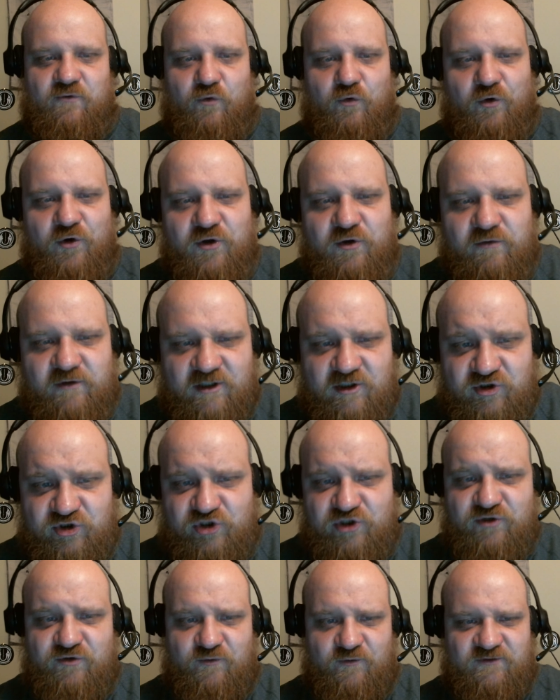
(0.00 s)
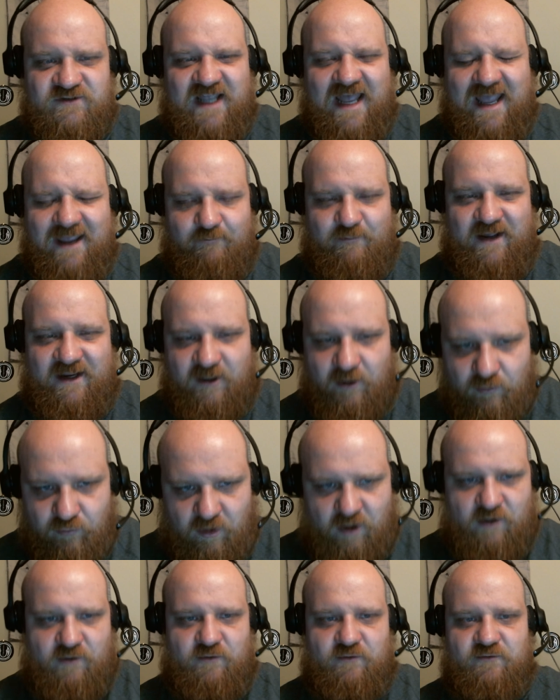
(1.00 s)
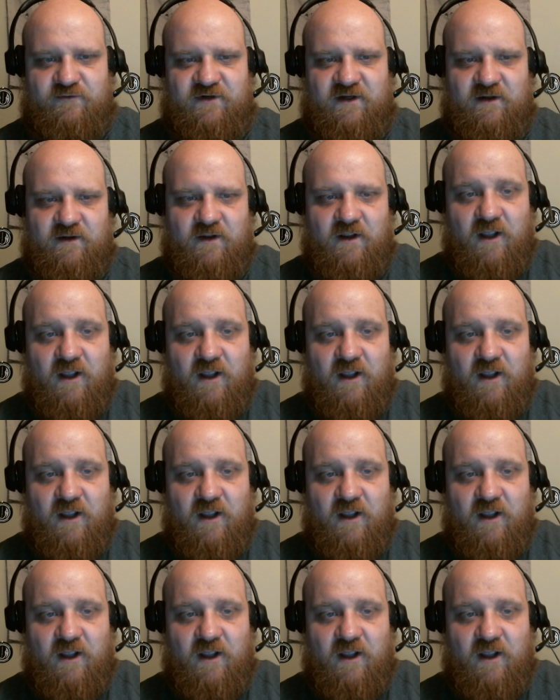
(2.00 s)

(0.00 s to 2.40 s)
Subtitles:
Or you can choose a better road.